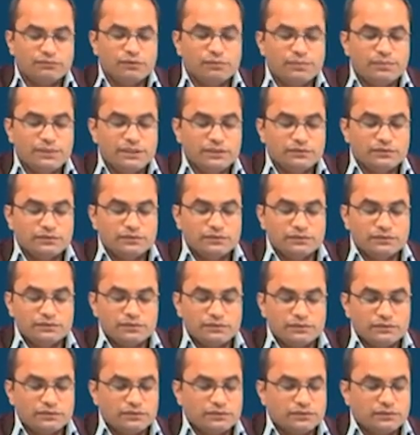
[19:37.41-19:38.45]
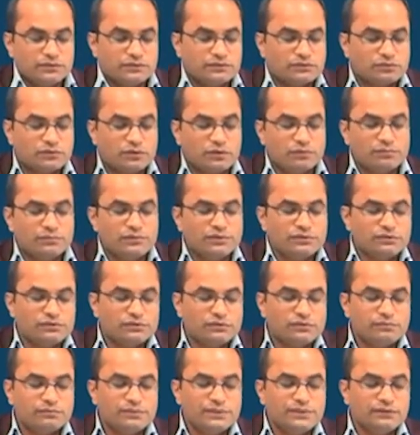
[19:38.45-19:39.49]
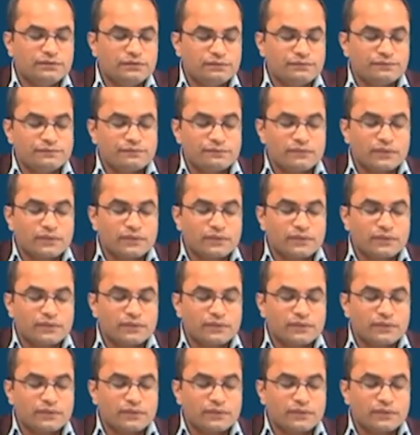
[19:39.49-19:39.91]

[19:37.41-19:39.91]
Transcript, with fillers: will be the, the, the common term here